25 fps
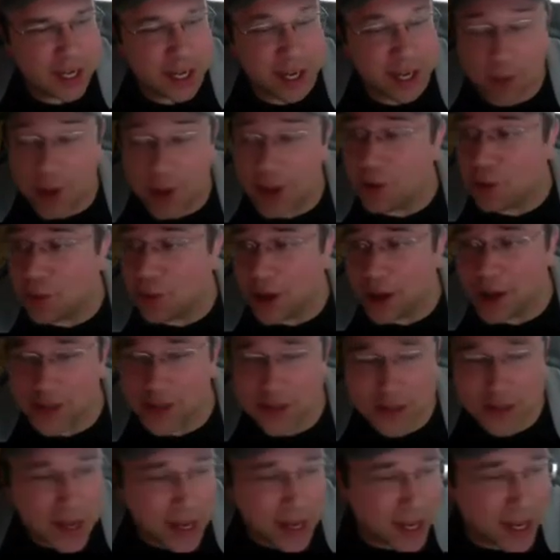it was.
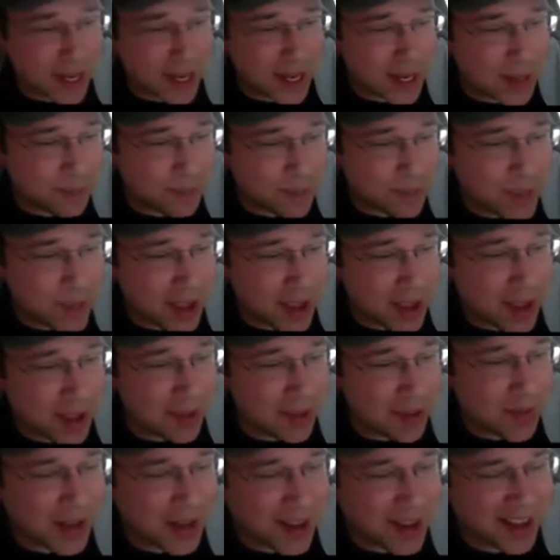But
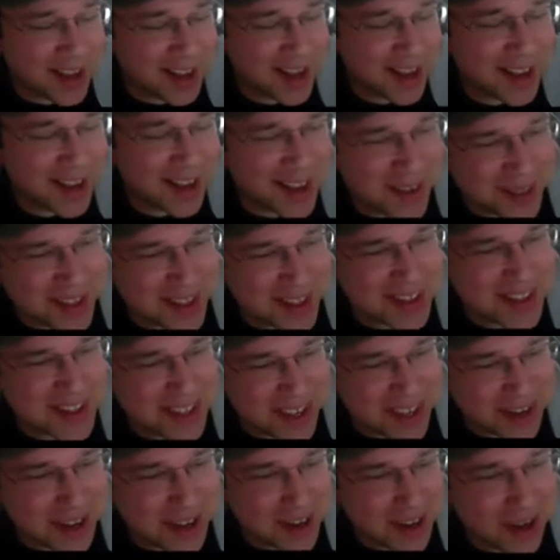this year,
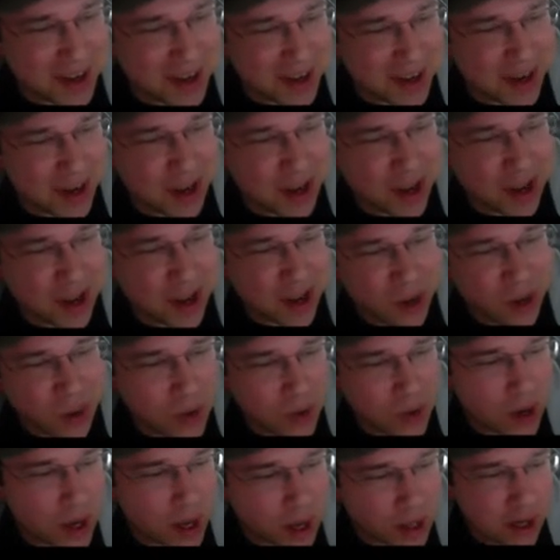Jarrett
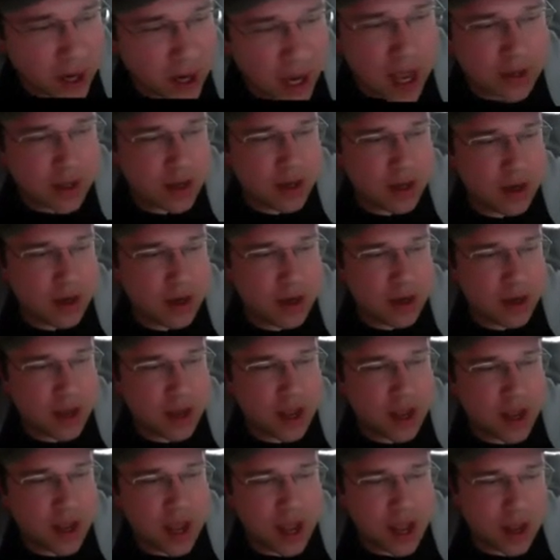Allen
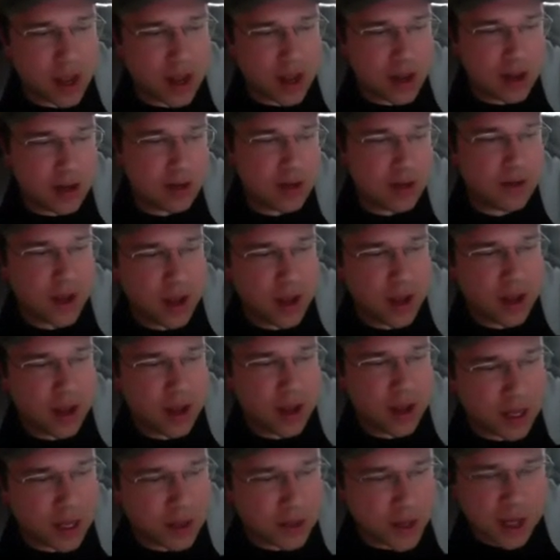and
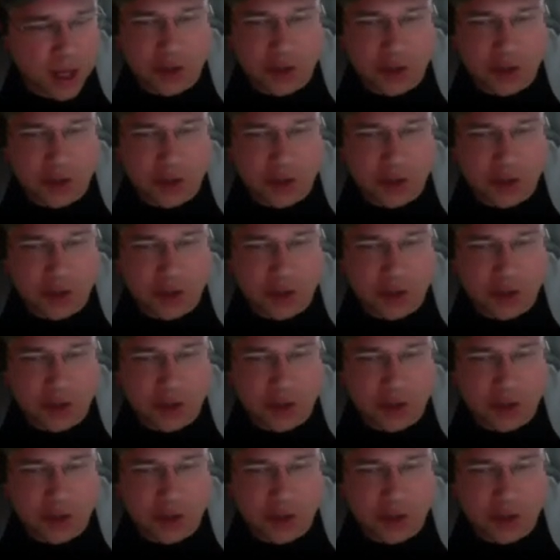DeAndre